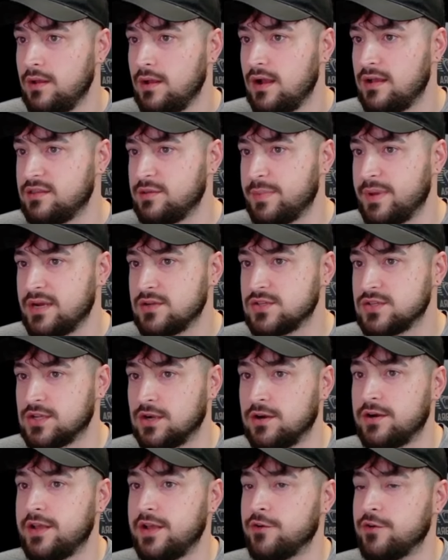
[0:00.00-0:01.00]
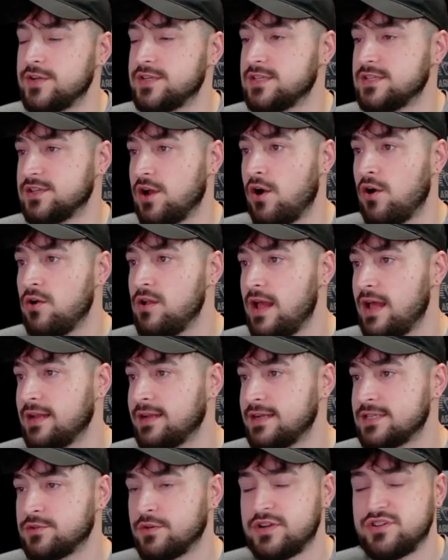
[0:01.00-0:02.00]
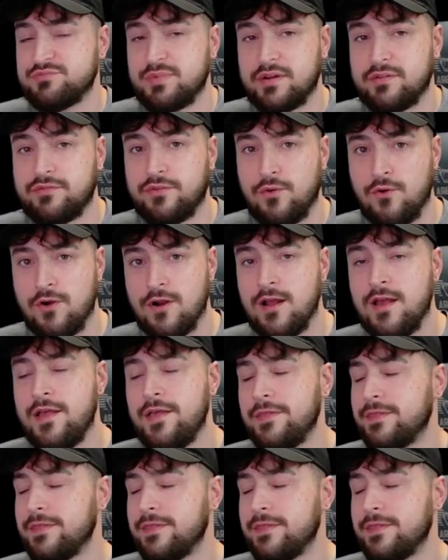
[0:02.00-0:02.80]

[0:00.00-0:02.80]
At the battle start, he increases all allies' rage by 4.